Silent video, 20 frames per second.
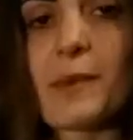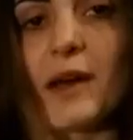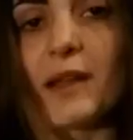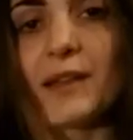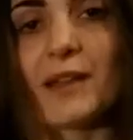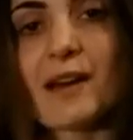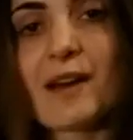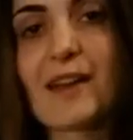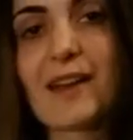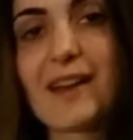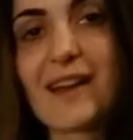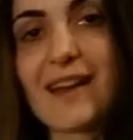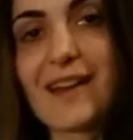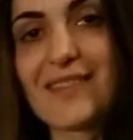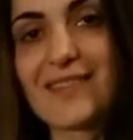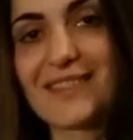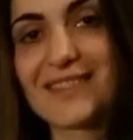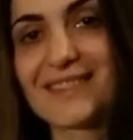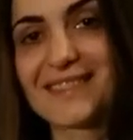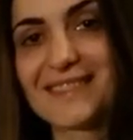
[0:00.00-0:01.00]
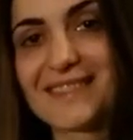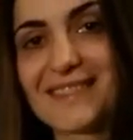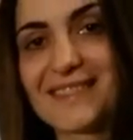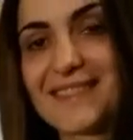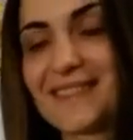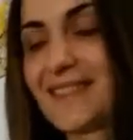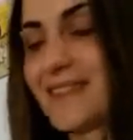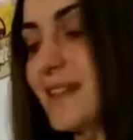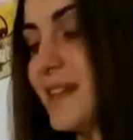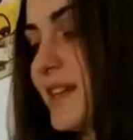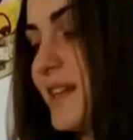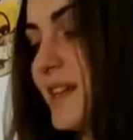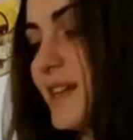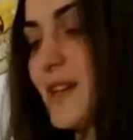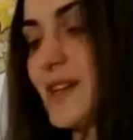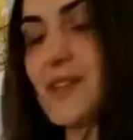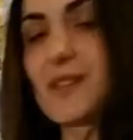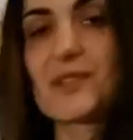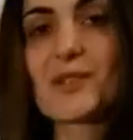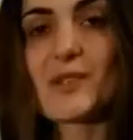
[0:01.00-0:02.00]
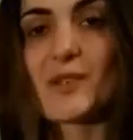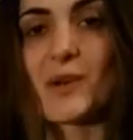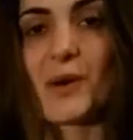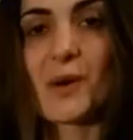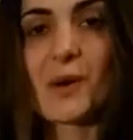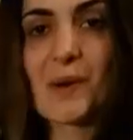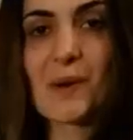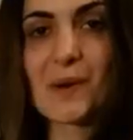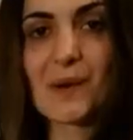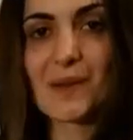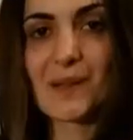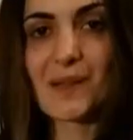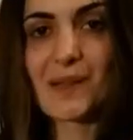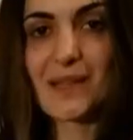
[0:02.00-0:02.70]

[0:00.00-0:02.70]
money I have. So